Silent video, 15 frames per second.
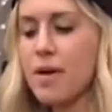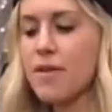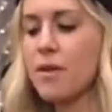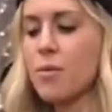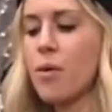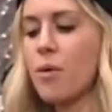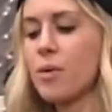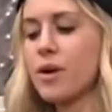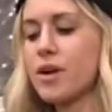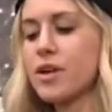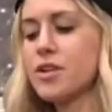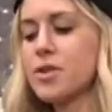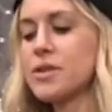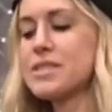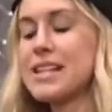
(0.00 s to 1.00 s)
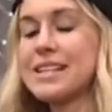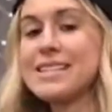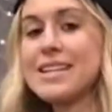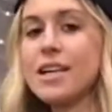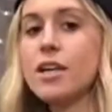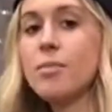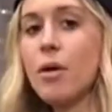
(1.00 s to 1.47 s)
and then what we're gonna do is a
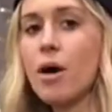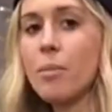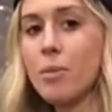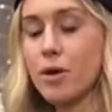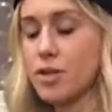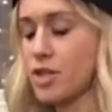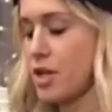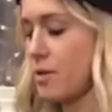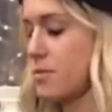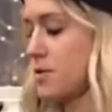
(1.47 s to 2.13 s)
T-bar push-up.